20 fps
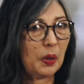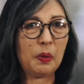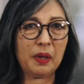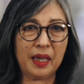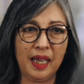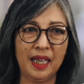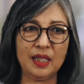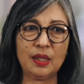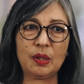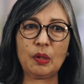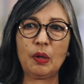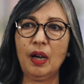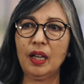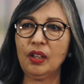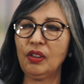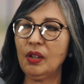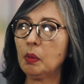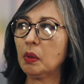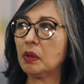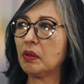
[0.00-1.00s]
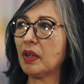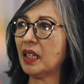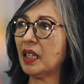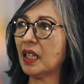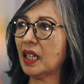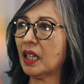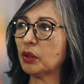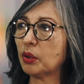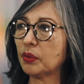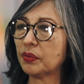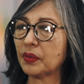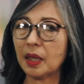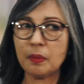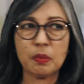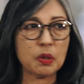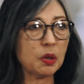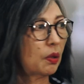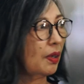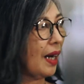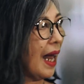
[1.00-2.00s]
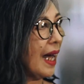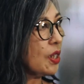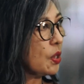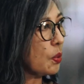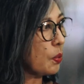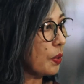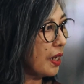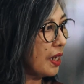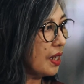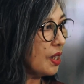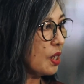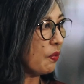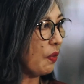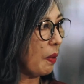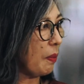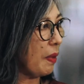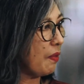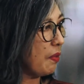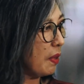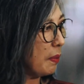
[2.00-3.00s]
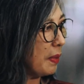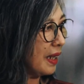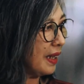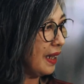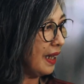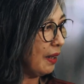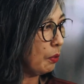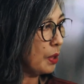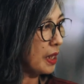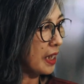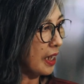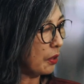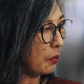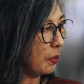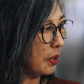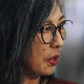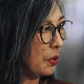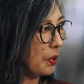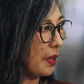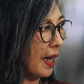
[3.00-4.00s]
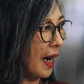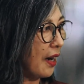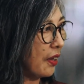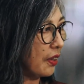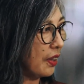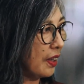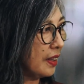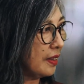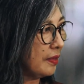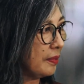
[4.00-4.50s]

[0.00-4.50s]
Okay, so I think we're running out of time. So last words from everybody. We start with you, Carol.